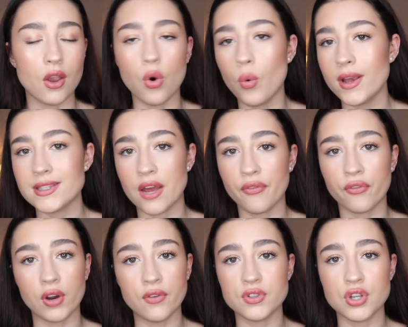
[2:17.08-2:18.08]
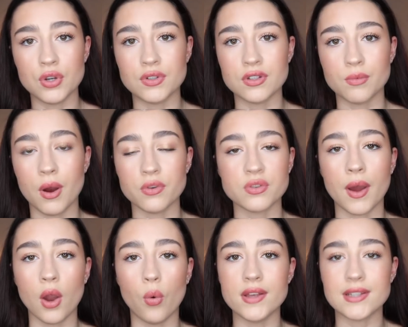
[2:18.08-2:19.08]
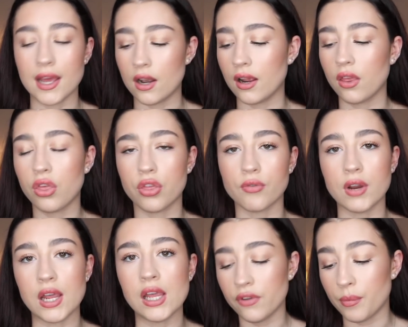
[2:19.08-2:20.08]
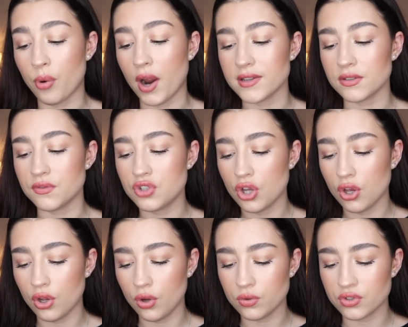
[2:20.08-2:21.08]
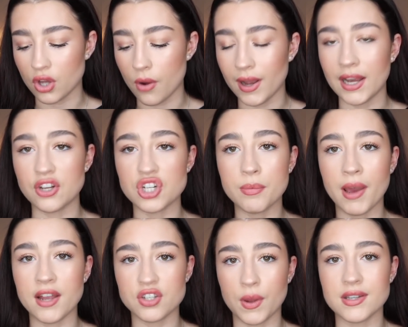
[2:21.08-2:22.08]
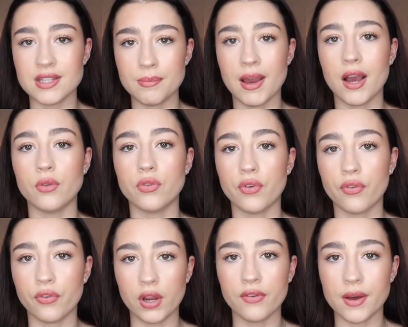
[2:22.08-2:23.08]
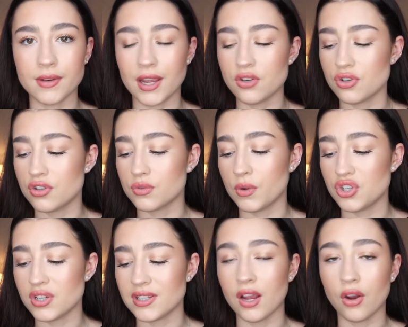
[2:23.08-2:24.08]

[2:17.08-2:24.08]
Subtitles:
They always have 3 for 2s as well, so I always get like 3 for the price of 2. So I literally paid £20 for 3 foundations, which is